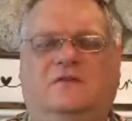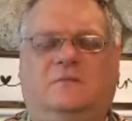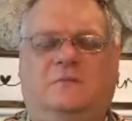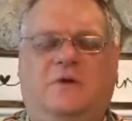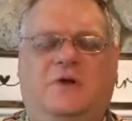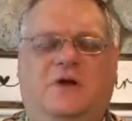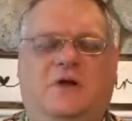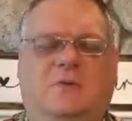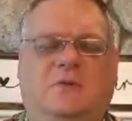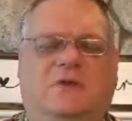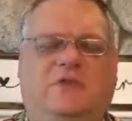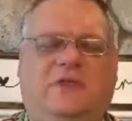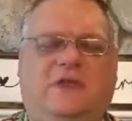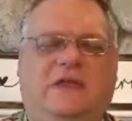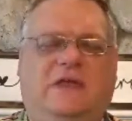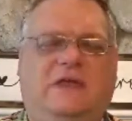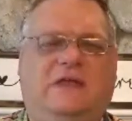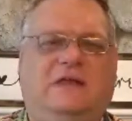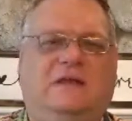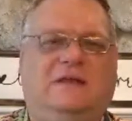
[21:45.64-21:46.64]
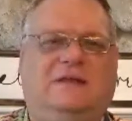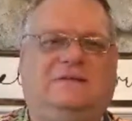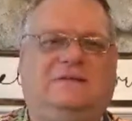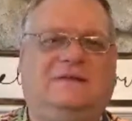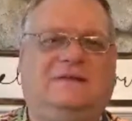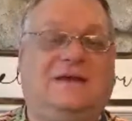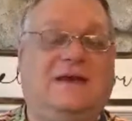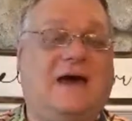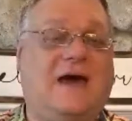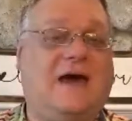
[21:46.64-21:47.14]
the spirit
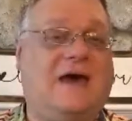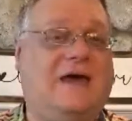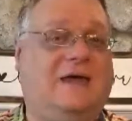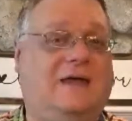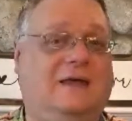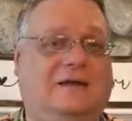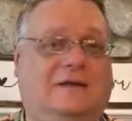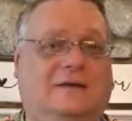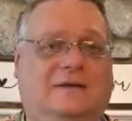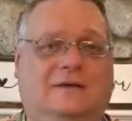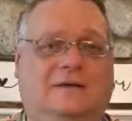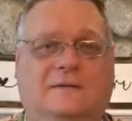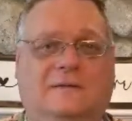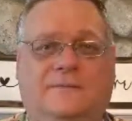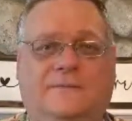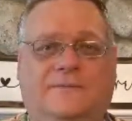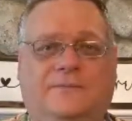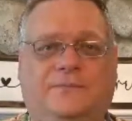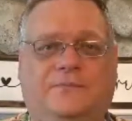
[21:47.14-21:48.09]
within to guide,